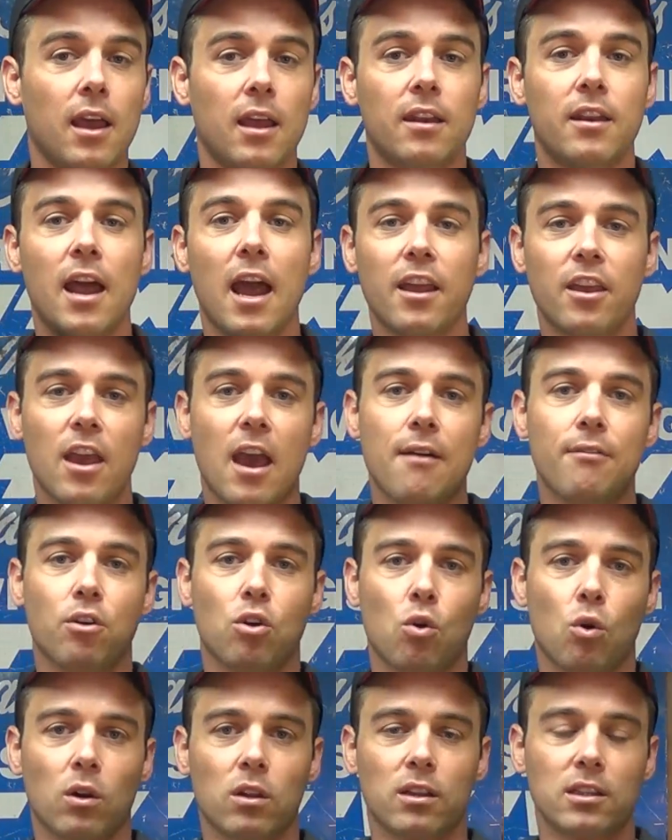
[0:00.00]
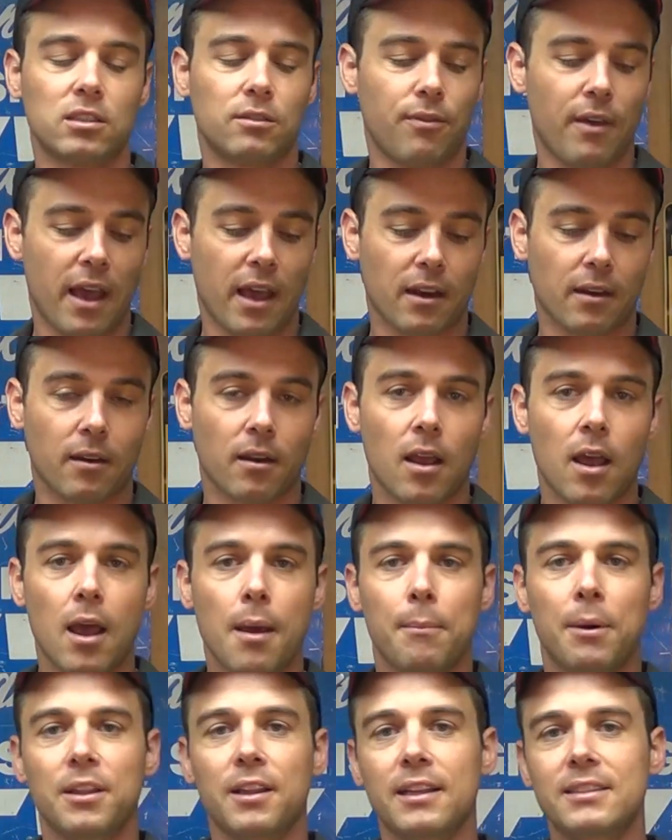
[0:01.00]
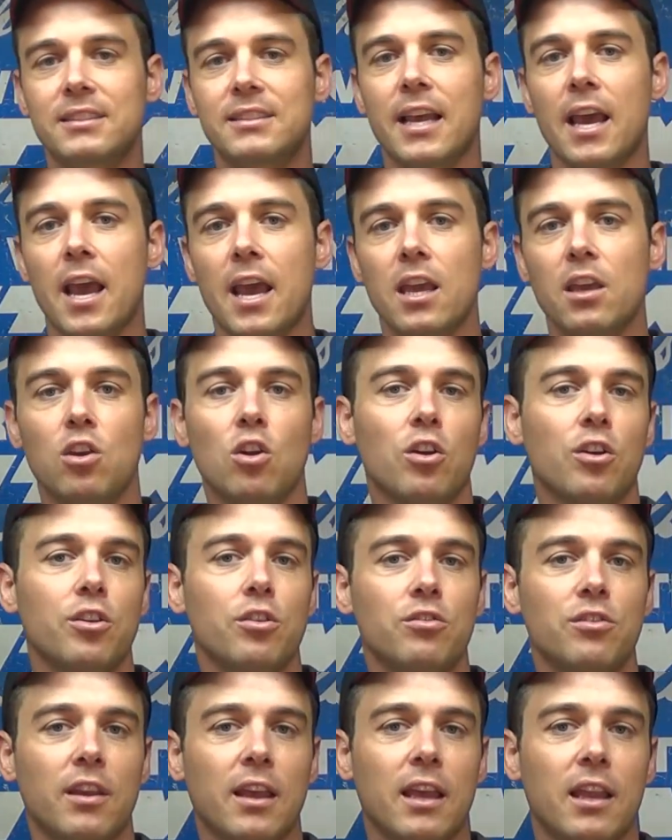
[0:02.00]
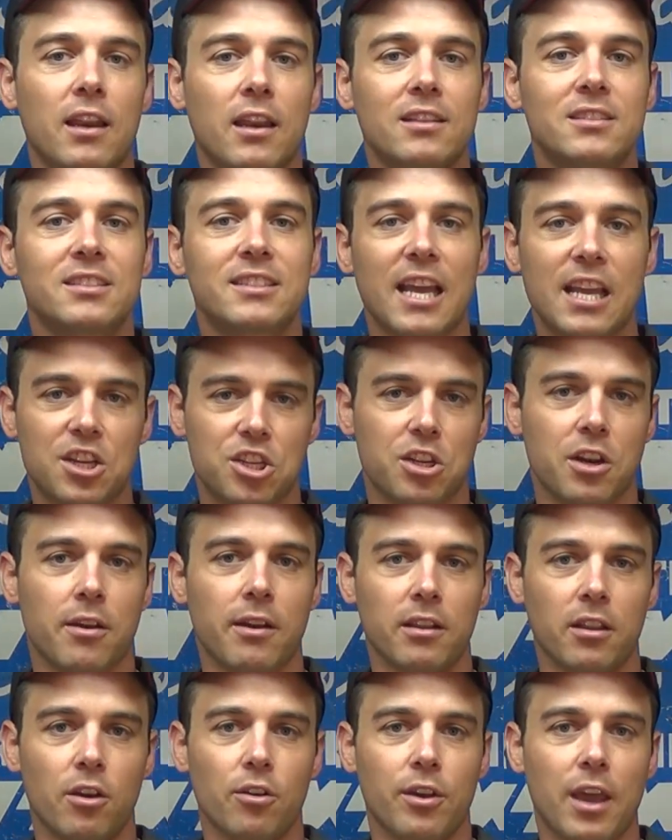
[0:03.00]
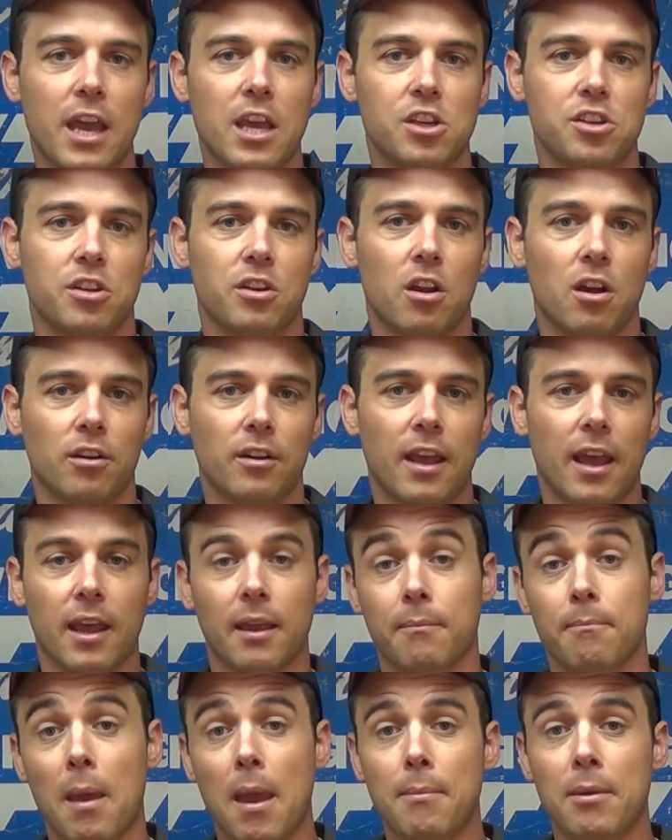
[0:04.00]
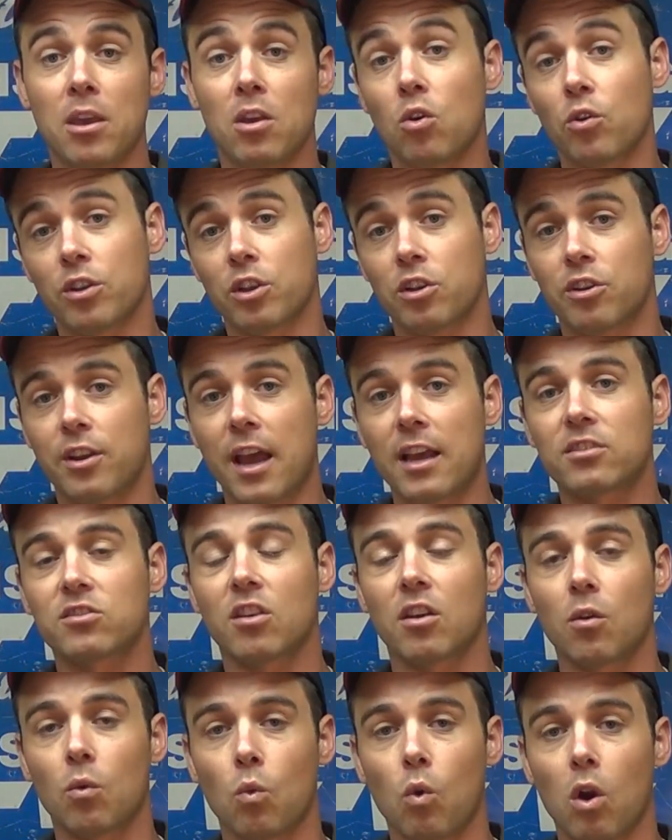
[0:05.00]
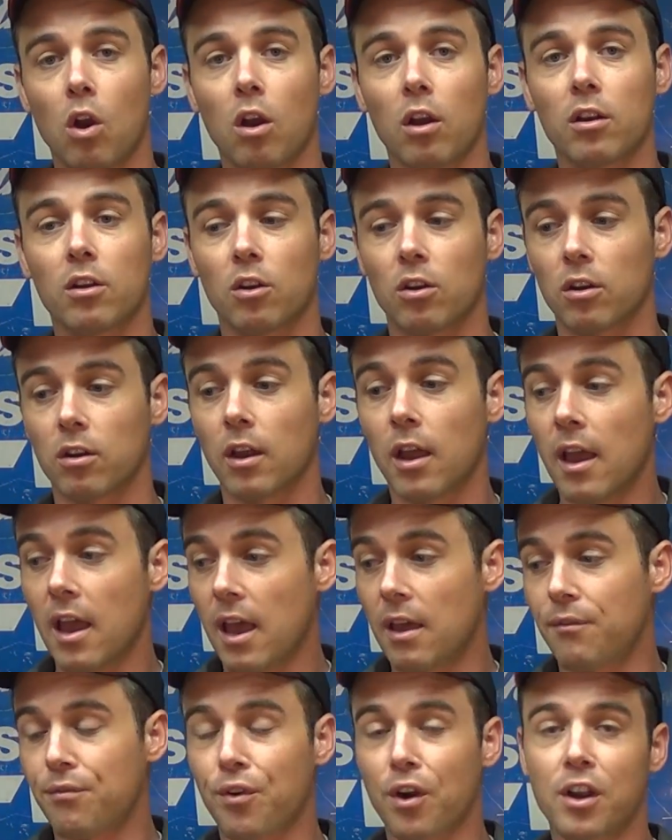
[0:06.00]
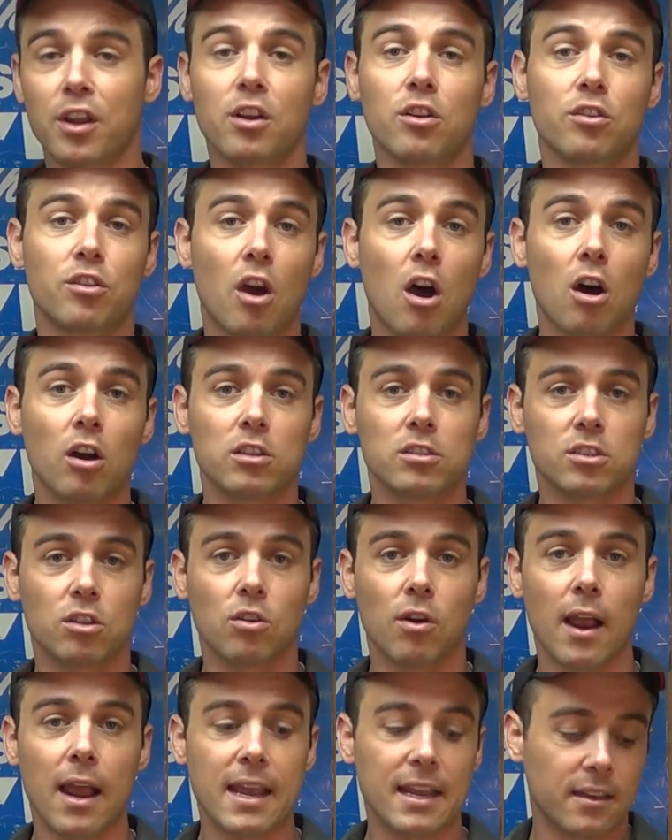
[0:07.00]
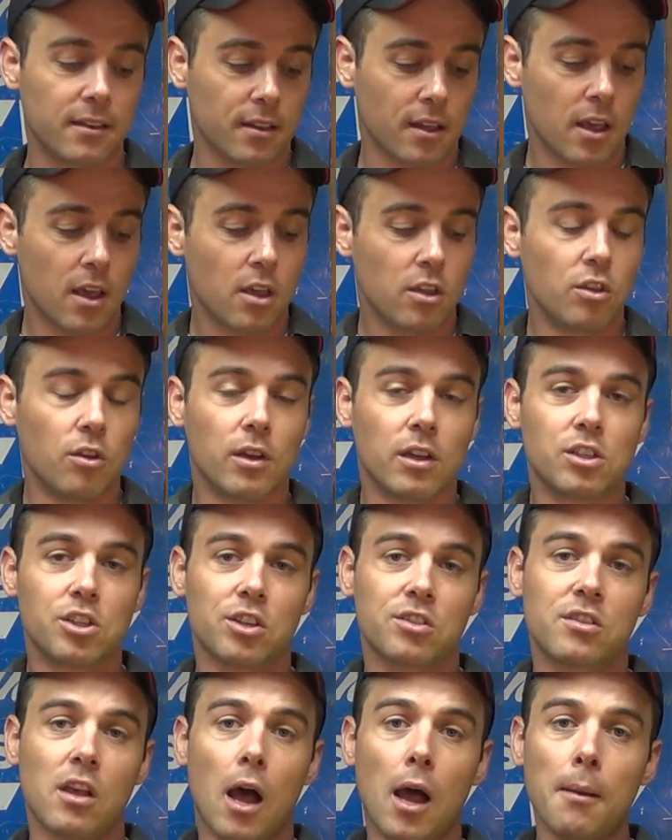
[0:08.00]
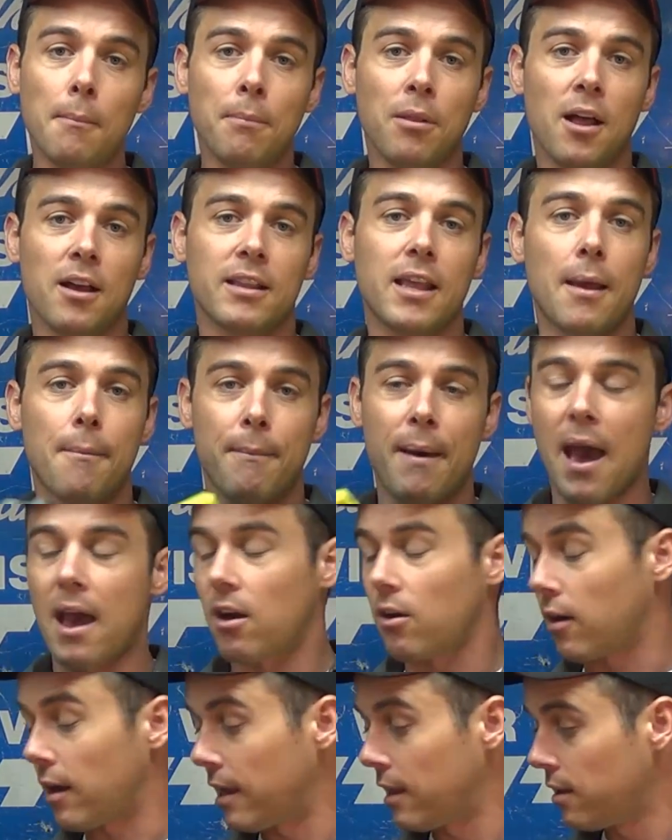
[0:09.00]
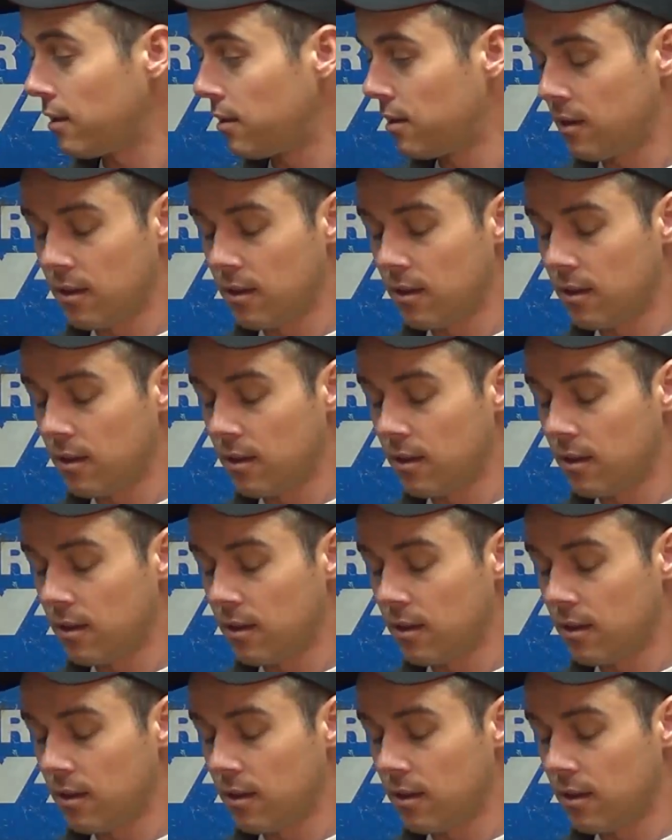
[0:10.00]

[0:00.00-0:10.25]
Now you have a cordless fan. But let's say you're using it in a stationary location all day, maybe on your desk at work or in front of your dog's crate. You can just unplug that battery,